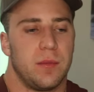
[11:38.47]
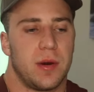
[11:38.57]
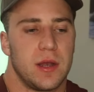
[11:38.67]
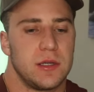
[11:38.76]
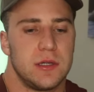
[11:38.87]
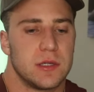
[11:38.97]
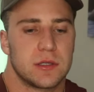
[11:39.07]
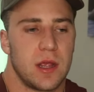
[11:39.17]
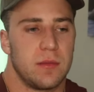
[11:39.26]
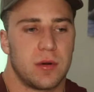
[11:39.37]
But it's
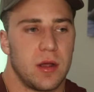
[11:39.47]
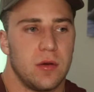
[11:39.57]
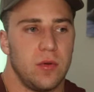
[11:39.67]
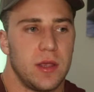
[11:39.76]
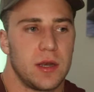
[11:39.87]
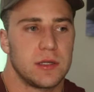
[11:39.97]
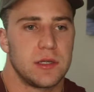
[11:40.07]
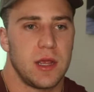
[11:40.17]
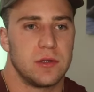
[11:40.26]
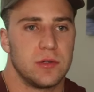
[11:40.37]
just like, bro, we gotta
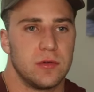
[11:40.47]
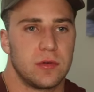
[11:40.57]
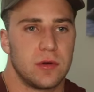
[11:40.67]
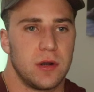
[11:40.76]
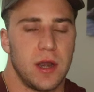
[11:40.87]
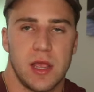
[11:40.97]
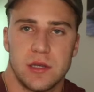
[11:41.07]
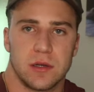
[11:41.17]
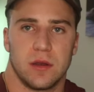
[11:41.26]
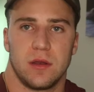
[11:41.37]
stay true to our
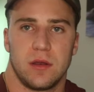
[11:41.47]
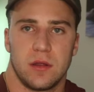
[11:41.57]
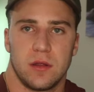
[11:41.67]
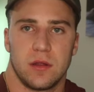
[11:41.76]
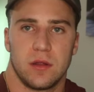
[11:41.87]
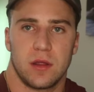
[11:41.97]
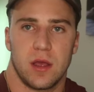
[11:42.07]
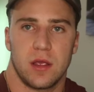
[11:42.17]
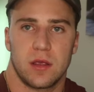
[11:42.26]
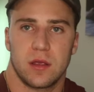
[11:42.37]
nature.
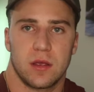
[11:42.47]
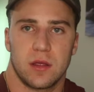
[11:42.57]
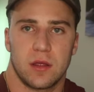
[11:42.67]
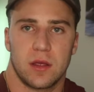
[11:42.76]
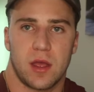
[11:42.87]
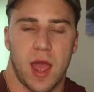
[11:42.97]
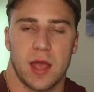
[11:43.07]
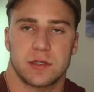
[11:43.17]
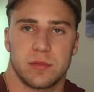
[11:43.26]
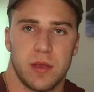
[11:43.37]
Like,
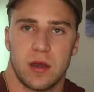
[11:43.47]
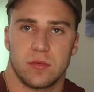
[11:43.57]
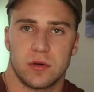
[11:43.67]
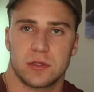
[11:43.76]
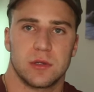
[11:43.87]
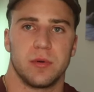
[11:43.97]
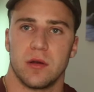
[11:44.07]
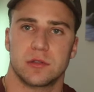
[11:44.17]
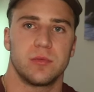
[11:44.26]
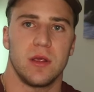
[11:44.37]
as men, we're
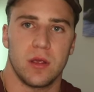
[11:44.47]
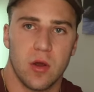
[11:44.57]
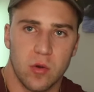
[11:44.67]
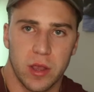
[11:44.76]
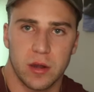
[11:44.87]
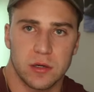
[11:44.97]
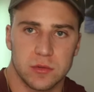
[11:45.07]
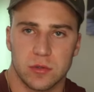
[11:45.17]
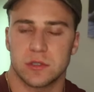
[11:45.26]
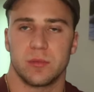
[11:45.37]
supposed to be
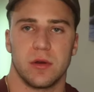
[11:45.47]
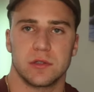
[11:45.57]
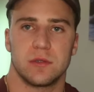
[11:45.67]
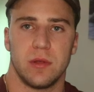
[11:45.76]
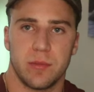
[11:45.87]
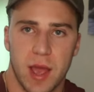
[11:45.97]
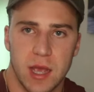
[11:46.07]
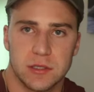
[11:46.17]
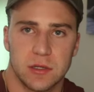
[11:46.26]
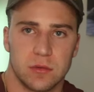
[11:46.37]
go-getters. We're supposed to be
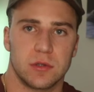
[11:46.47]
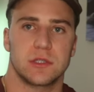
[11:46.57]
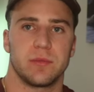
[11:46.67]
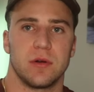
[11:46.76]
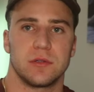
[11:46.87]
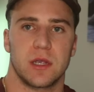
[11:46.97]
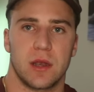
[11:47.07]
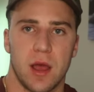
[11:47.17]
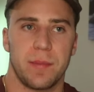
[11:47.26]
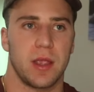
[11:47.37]
masculine. We're supposed to
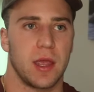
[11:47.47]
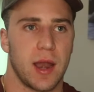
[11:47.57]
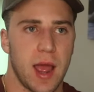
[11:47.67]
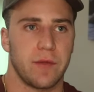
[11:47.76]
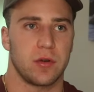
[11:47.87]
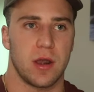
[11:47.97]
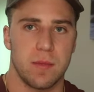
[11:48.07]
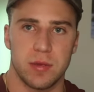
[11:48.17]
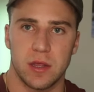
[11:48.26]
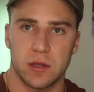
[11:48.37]
get up and get after it
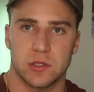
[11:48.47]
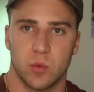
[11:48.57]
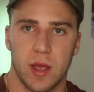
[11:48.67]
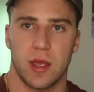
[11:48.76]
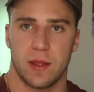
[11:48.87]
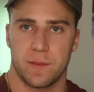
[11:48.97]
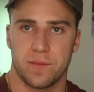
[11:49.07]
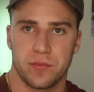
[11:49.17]
and be this way.